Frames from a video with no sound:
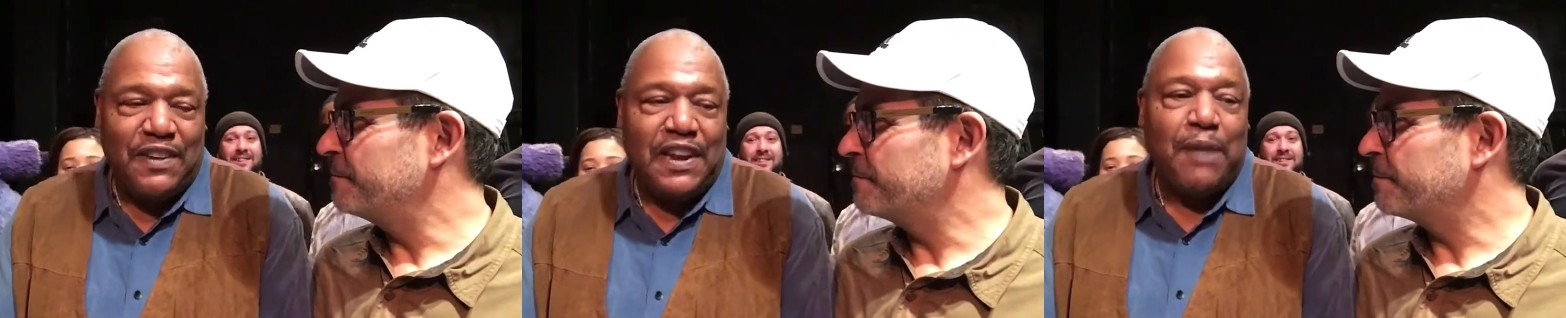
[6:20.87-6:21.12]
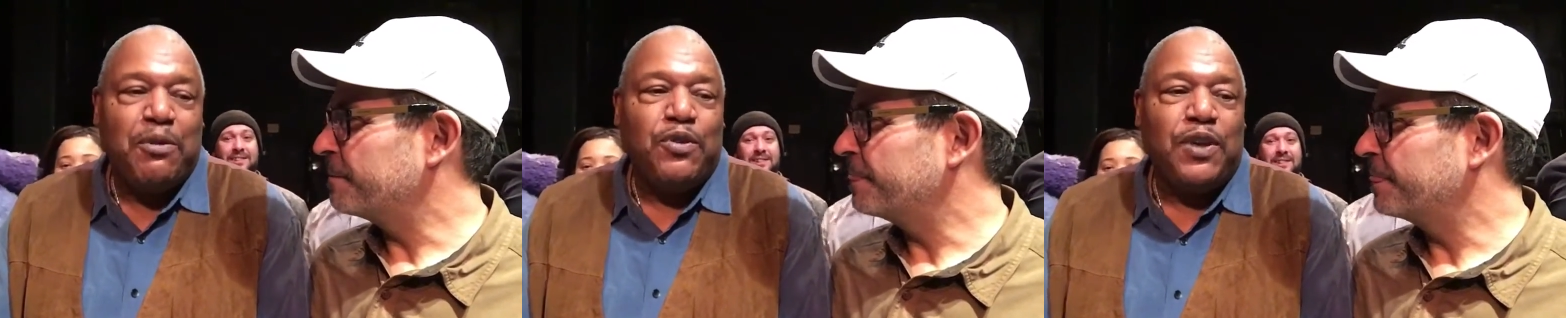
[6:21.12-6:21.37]
Speaker 1: and
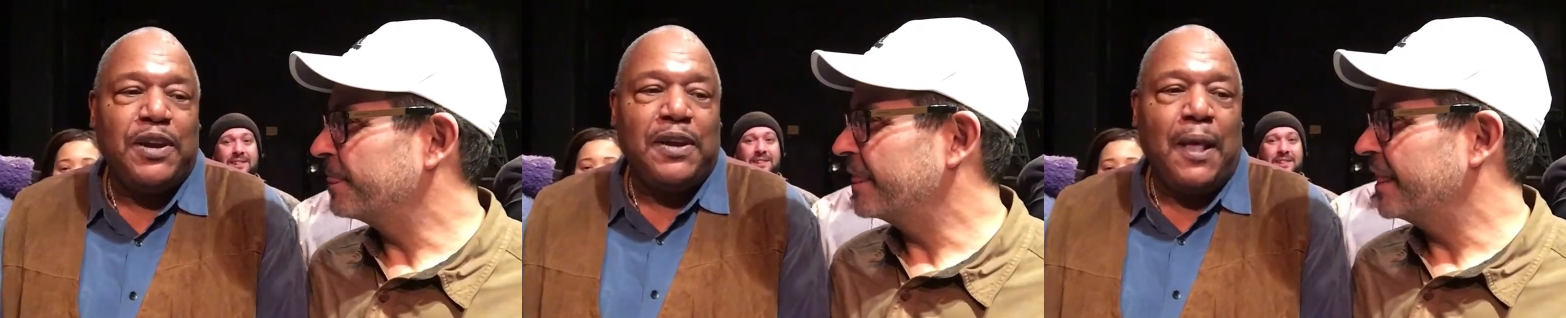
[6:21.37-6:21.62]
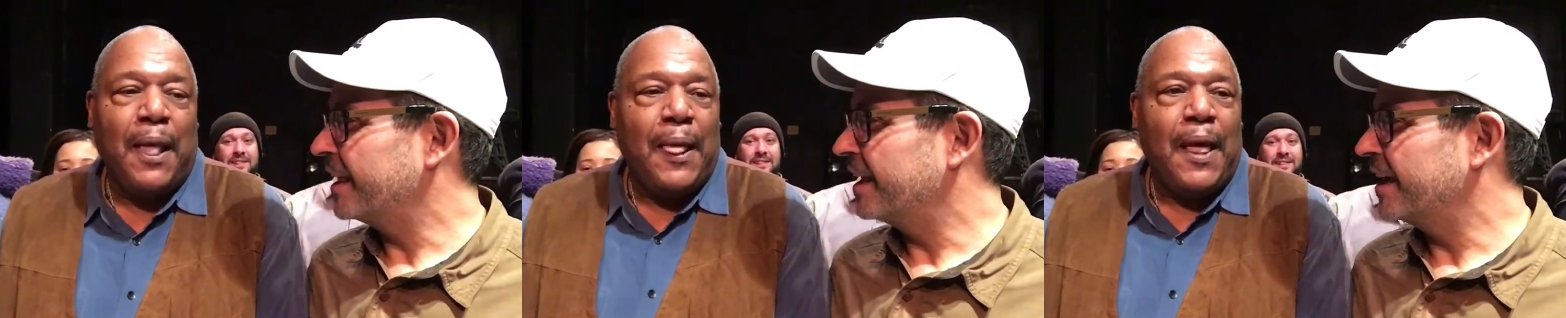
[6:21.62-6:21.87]
then I'm
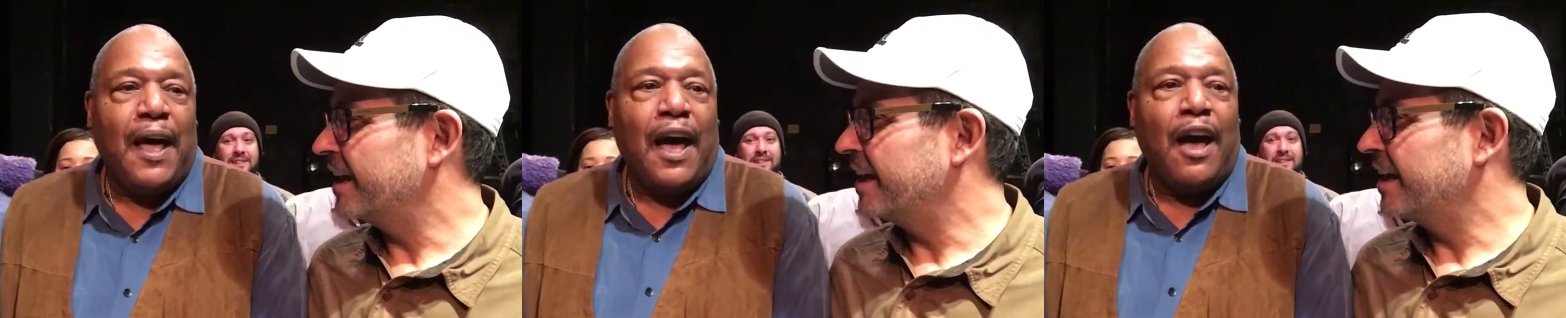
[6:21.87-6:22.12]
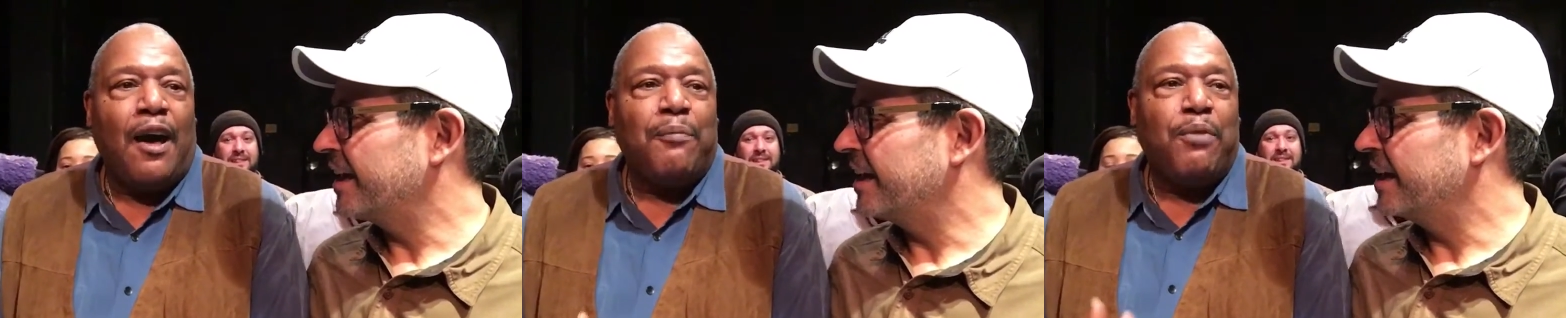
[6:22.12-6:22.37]
doing
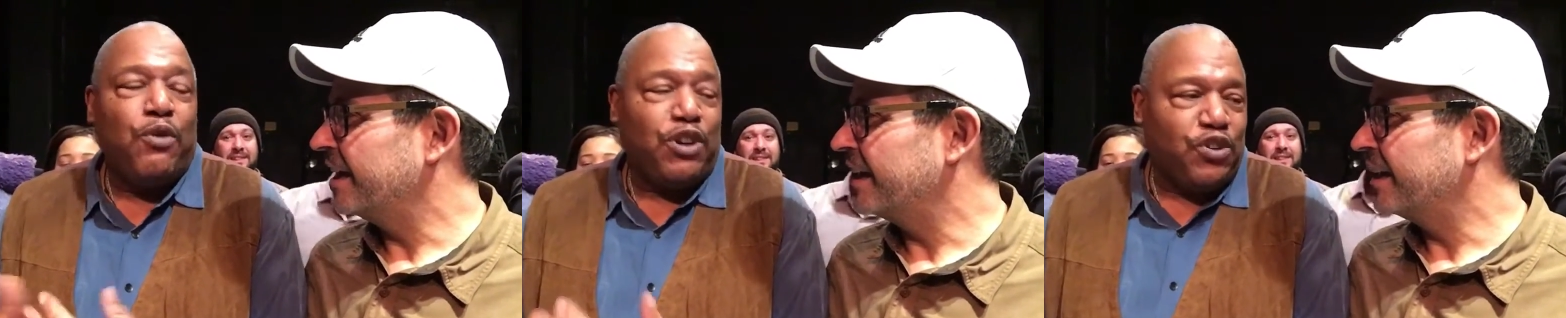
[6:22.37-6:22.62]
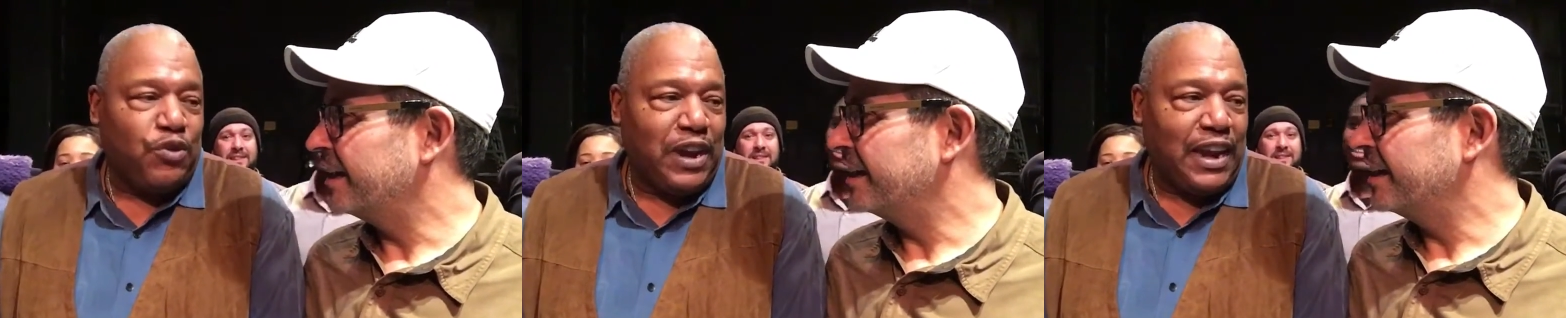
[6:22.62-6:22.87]

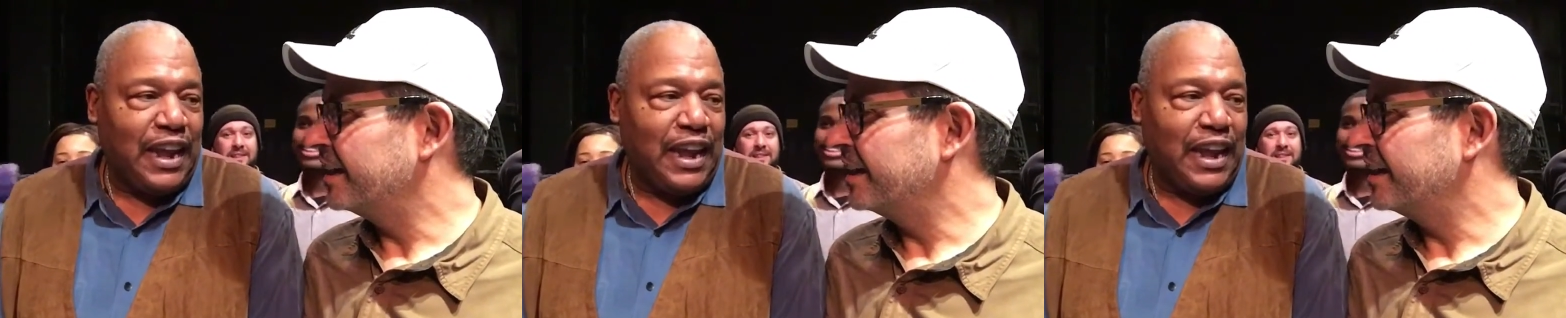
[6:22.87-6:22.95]
poetry